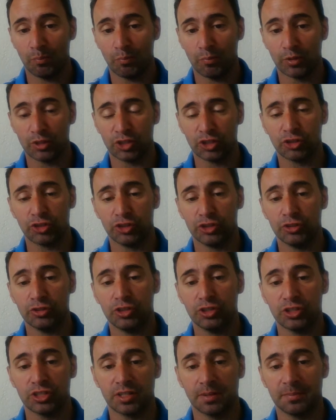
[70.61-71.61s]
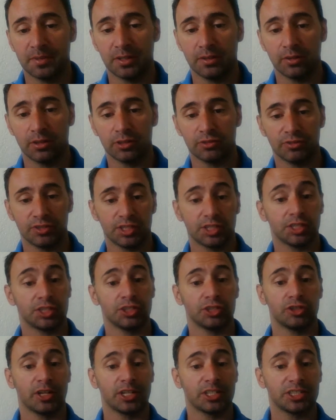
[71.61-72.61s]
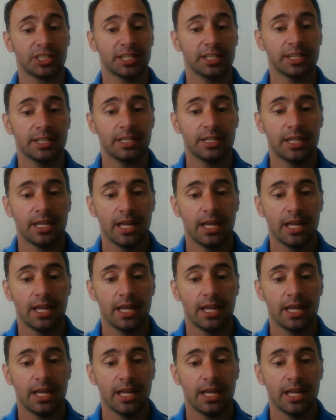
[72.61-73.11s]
was introduced to something known as resistance stretching,